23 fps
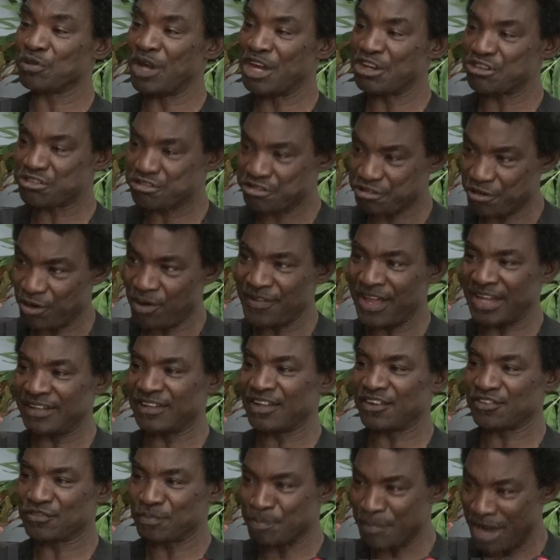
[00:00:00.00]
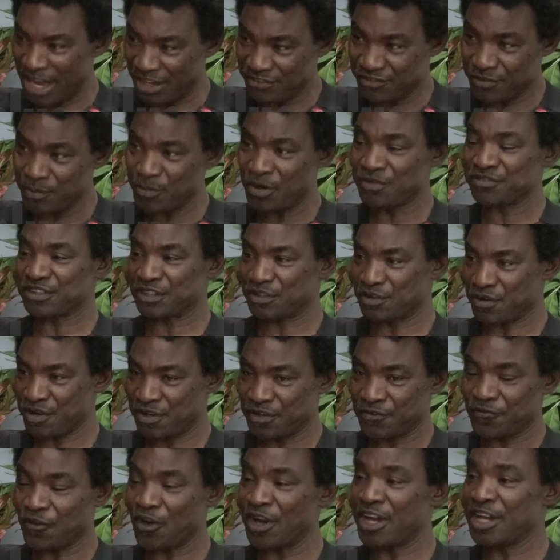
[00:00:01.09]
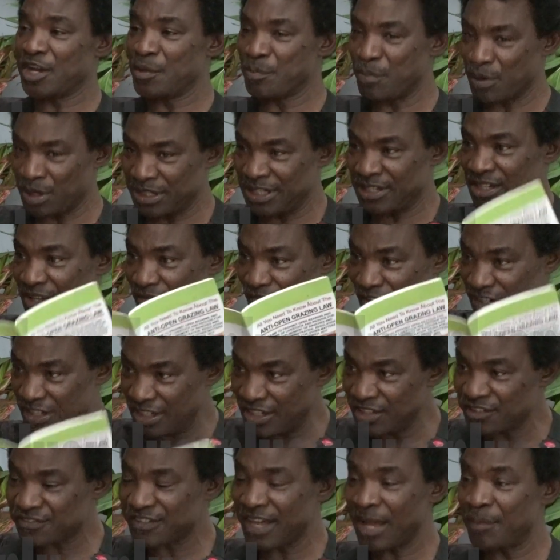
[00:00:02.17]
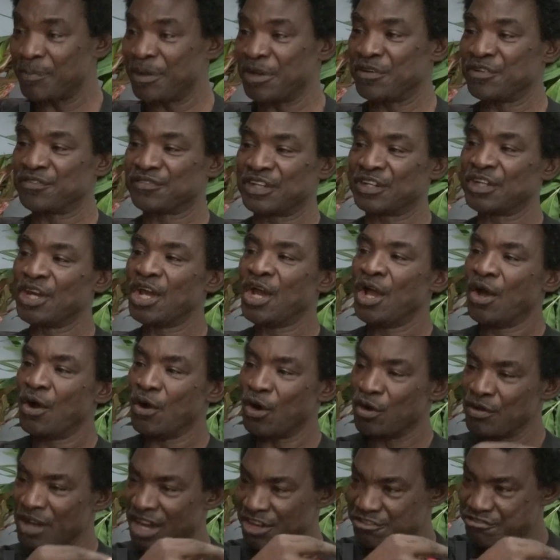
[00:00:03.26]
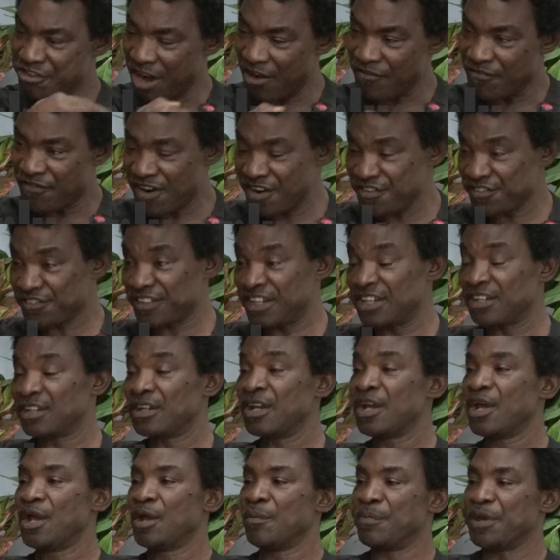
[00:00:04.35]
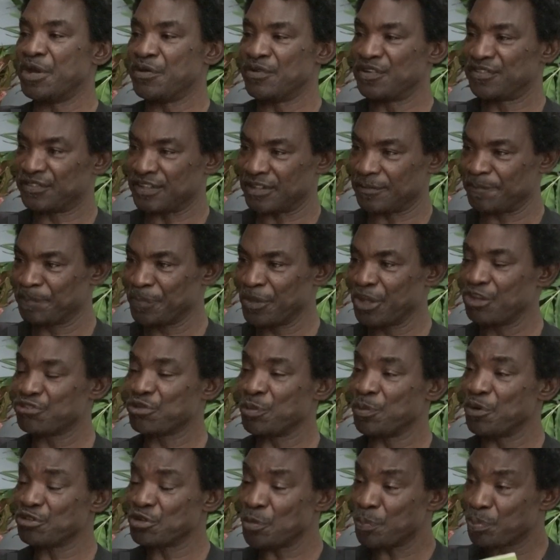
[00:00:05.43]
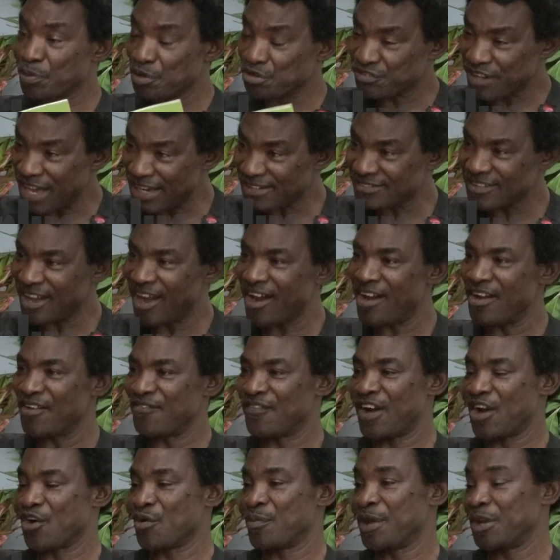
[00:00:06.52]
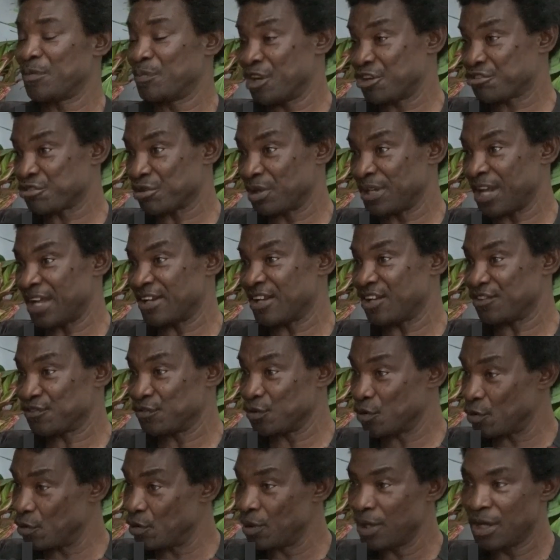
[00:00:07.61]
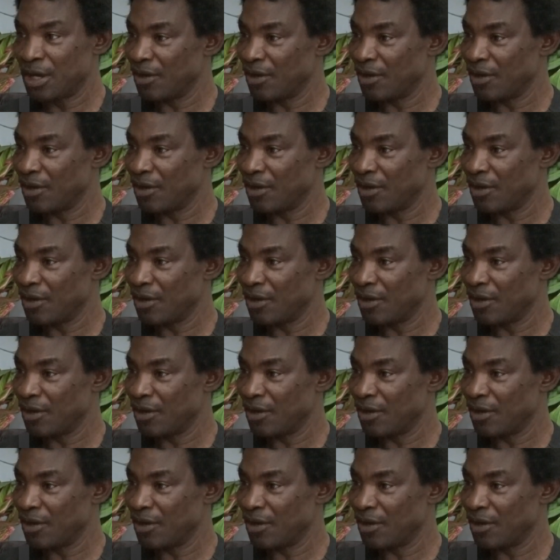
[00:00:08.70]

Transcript: to ensure that there's maximum security for anybody living inside Benue State or you are traversing Benue State. It's supposed to protect our environment, make sure that there's no